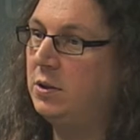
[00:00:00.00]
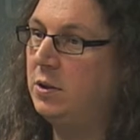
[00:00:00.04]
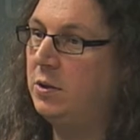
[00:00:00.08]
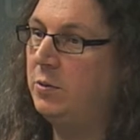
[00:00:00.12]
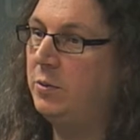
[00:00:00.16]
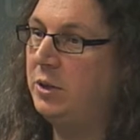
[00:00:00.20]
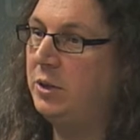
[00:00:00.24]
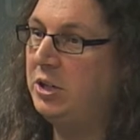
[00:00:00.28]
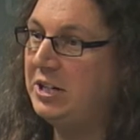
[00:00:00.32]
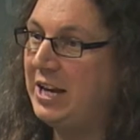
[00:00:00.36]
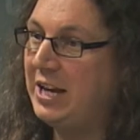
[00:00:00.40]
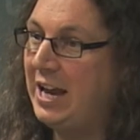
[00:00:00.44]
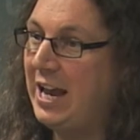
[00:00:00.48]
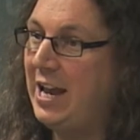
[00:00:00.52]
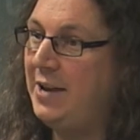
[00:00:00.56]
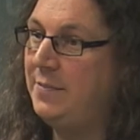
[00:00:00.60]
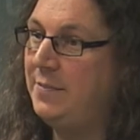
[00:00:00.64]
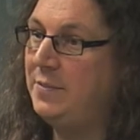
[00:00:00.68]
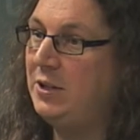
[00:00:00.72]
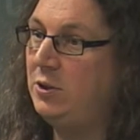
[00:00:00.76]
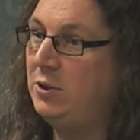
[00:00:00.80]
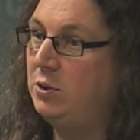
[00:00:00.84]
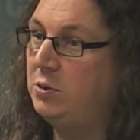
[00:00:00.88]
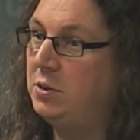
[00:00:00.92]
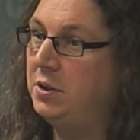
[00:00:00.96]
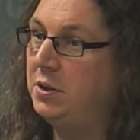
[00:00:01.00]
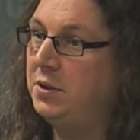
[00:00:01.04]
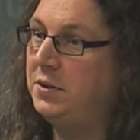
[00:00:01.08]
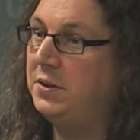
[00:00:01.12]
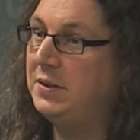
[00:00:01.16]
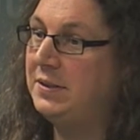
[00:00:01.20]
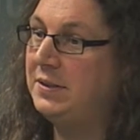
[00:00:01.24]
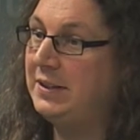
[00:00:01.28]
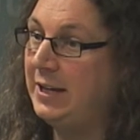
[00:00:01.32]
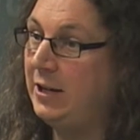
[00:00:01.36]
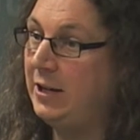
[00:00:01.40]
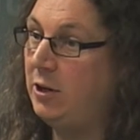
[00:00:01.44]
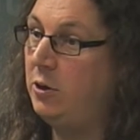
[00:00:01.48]
which aims to
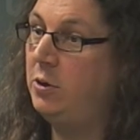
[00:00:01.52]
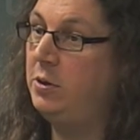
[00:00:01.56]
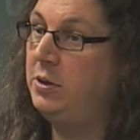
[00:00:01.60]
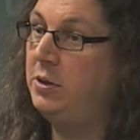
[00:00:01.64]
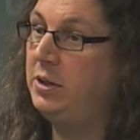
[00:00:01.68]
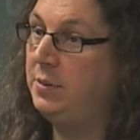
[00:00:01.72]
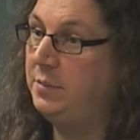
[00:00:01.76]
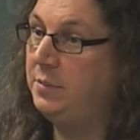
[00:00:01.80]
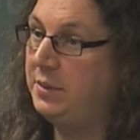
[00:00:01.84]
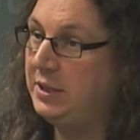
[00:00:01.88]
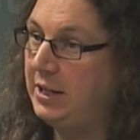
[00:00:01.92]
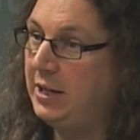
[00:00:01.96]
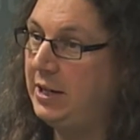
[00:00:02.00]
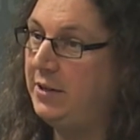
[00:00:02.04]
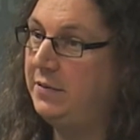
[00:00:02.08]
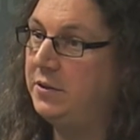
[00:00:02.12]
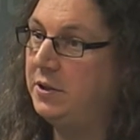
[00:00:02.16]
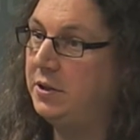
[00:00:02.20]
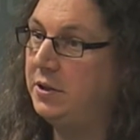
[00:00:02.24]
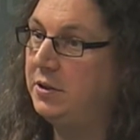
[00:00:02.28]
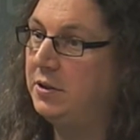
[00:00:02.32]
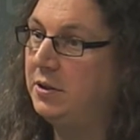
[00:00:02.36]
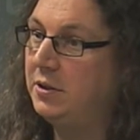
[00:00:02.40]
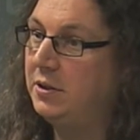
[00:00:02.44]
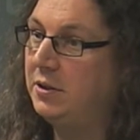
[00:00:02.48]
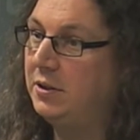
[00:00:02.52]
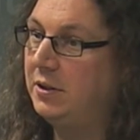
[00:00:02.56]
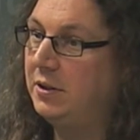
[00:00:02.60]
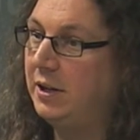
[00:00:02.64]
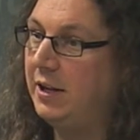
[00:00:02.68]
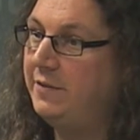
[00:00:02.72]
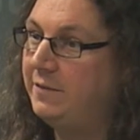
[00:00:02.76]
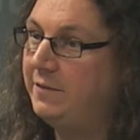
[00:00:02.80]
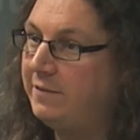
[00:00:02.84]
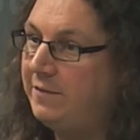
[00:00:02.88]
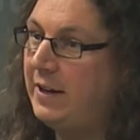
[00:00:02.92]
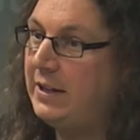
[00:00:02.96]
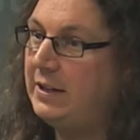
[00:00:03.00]
understand learning behavior
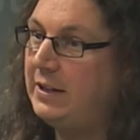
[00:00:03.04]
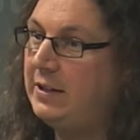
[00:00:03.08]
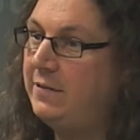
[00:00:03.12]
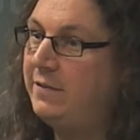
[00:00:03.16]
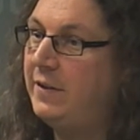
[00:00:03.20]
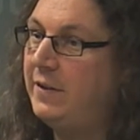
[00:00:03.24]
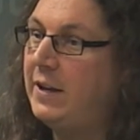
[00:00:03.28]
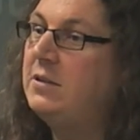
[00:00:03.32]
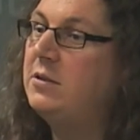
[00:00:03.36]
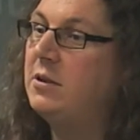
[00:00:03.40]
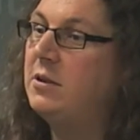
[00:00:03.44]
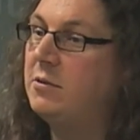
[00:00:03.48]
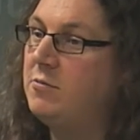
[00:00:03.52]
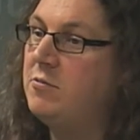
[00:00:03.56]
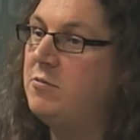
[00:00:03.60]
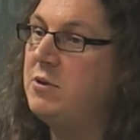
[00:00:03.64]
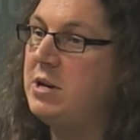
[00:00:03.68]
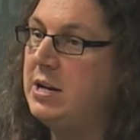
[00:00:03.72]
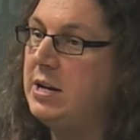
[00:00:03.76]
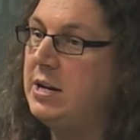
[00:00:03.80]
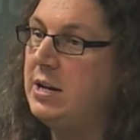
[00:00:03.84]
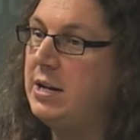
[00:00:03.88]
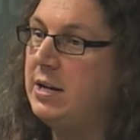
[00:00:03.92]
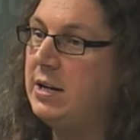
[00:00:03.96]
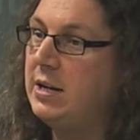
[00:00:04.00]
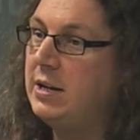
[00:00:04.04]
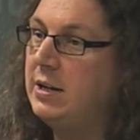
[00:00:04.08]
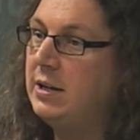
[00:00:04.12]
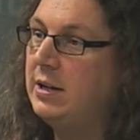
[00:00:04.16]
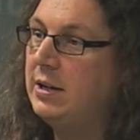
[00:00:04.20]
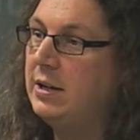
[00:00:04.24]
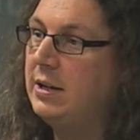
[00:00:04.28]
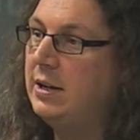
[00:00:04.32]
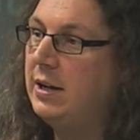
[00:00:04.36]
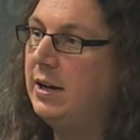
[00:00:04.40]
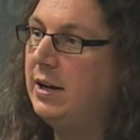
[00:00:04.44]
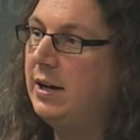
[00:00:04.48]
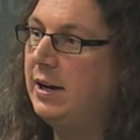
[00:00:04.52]
And that's a really,
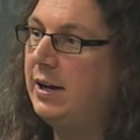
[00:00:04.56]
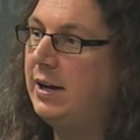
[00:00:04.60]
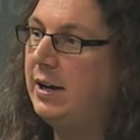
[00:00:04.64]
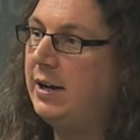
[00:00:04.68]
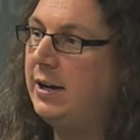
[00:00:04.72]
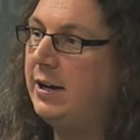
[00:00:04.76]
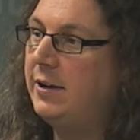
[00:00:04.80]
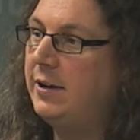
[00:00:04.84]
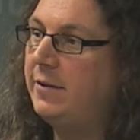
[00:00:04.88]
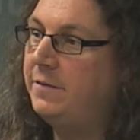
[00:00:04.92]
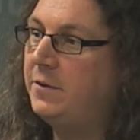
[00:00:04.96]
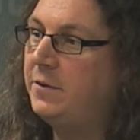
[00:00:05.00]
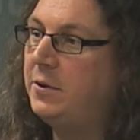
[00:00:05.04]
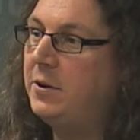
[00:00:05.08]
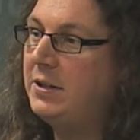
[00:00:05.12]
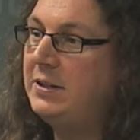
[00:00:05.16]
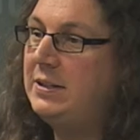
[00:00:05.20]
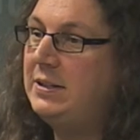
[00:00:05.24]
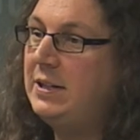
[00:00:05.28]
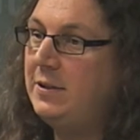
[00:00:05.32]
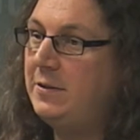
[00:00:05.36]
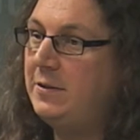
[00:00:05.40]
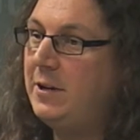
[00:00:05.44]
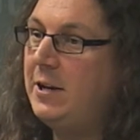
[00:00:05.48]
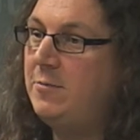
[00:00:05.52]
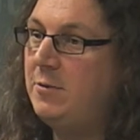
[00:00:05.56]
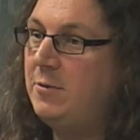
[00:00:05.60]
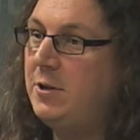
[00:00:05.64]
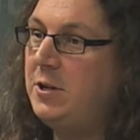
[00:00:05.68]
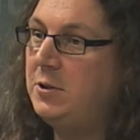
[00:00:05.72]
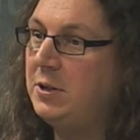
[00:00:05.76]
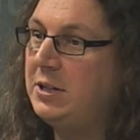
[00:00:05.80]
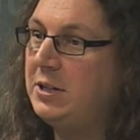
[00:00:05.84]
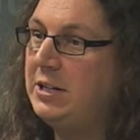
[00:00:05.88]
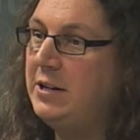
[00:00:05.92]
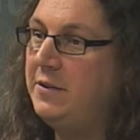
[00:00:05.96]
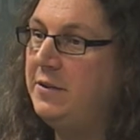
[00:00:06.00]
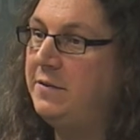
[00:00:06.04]
for us, it really is
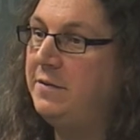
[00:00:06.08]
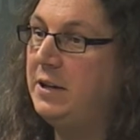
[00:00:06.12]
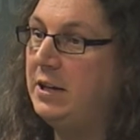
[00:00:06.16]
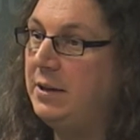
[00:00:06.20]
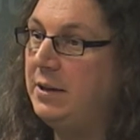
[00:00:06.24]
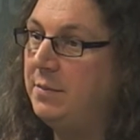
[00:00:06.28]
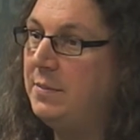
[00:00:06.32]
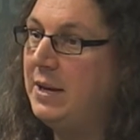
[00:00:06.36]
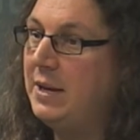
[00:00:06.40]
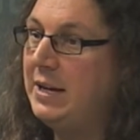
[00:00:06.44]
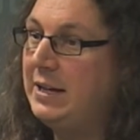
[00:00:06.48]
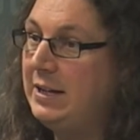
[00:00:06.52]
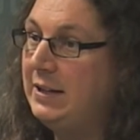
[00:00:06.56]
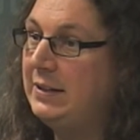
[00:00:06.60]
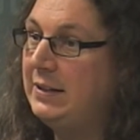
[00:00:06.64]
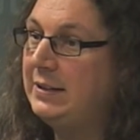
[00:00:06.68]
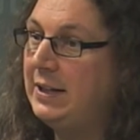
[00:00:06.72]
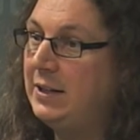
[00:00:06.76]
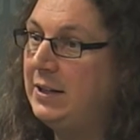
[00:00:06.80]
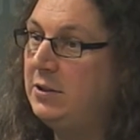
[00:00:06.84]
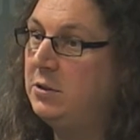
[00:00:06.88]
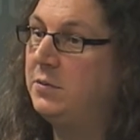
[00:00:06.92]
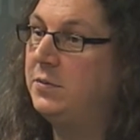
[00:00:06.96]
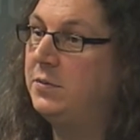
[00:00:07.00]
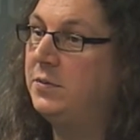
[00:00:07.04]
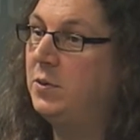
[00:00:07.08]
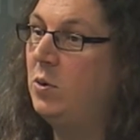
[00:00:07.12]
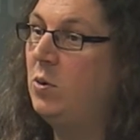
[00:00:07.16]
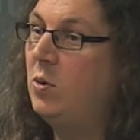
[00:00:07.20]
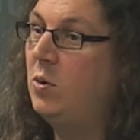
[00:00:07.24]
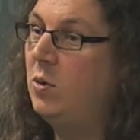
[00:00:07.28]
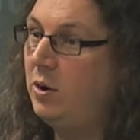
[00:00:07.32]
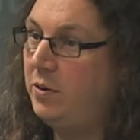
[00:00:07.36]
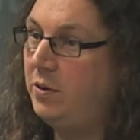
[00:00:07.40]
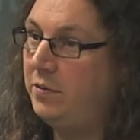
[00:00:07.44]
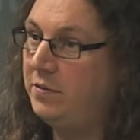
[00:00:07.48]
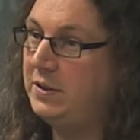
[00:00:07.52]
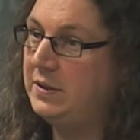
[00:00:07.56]
a key thing, making sense of
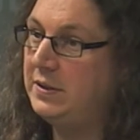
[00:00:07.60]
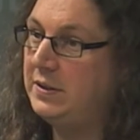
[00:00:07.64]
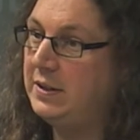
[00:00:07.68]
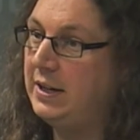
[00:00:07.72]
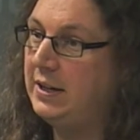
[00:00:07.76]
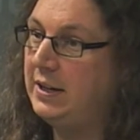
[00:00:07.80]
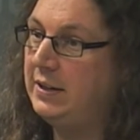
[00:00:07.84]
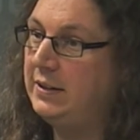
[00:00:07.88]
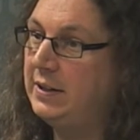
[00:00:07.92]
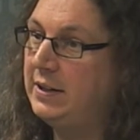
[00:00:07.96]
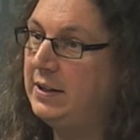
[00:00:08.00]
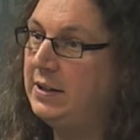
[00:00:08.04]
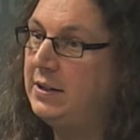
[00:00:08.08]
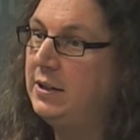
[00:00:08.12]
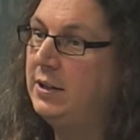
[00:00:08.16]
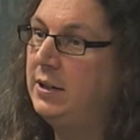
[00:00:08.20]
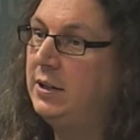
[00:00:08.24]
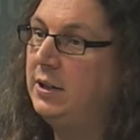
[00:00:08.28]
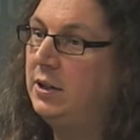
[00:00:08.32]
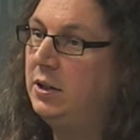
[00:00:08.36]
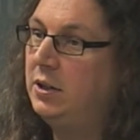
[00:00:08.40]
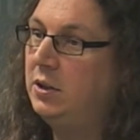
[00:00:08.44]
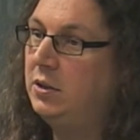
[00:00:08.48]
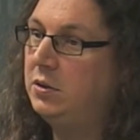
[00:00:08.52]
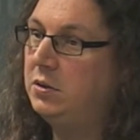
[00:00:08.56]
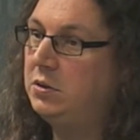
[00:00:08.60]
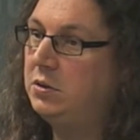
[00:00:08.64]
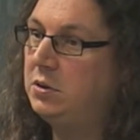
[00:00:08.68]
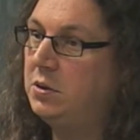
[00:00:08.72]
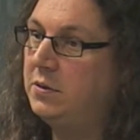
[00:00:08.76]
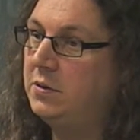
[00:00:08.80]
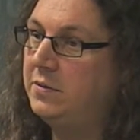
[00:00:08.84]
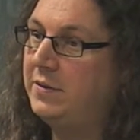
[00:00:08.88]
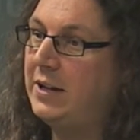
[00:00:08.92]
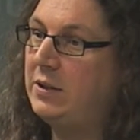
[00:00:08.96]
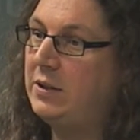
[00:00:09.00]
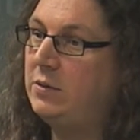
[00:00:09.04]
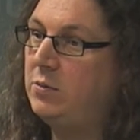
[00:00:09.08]
all of this data
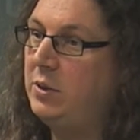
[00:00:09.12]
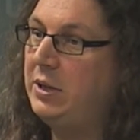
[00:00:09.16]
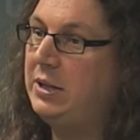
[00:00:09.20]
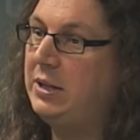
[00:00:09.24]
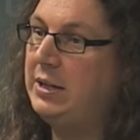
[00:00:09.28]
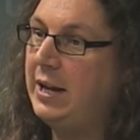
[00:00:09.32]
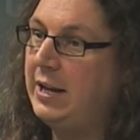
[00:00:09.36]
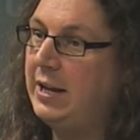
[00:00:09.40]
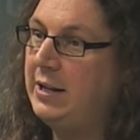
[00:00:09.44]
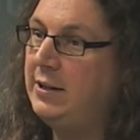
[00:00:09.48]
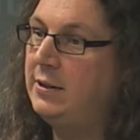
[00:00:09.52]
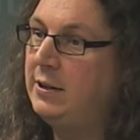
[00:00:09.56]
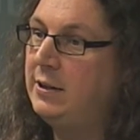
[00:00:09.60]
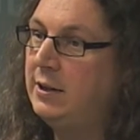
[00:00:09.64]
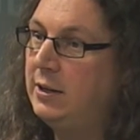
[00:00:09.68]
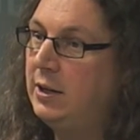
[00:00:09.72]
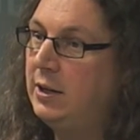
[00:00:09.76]
so that we can